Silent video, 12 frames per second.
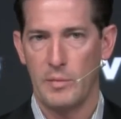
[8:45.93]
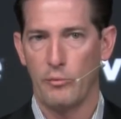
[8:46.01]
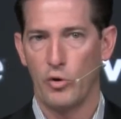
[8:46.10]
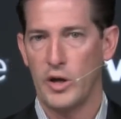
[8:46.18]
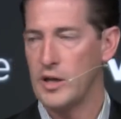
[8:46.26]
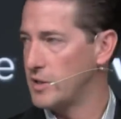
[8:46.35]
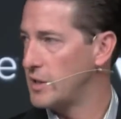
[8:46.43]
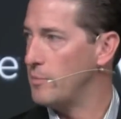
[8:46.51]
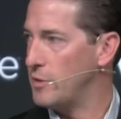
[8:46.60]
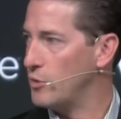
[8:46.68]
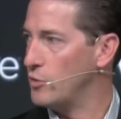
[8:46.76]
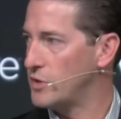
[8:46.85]
memory and
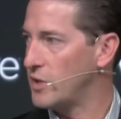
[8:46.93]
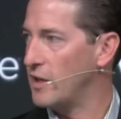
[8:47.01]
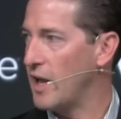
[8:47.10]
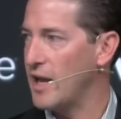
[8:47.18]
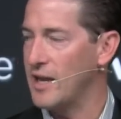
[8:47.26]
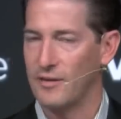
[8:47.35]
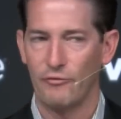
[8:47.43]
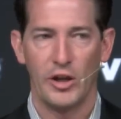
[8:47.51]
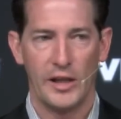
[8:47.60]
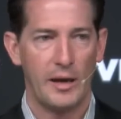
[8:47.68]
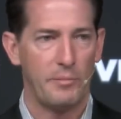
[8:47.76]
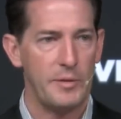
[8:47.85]
CPUs today and really
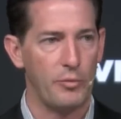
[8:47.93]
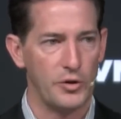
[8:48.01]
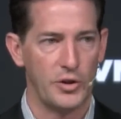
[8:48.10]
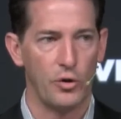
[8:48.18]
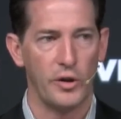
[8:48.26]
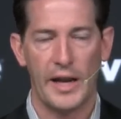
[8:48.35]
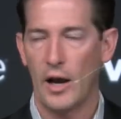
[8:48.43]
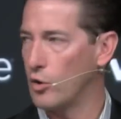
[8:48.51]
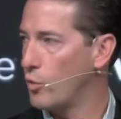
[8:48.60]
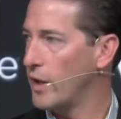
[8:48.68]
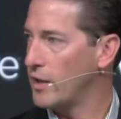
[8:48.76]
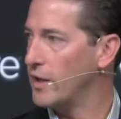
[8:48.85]
let people dole it out
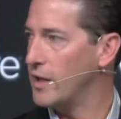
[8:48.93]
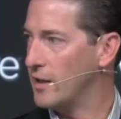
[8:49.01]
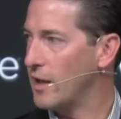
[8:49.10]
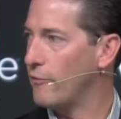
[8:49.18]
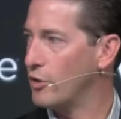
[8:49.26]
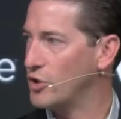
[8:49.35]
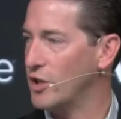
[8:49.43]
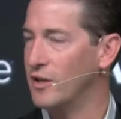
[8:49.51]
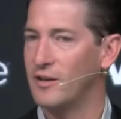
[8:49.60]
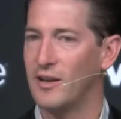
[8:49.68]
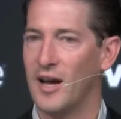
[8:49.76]
quickly and leverage it.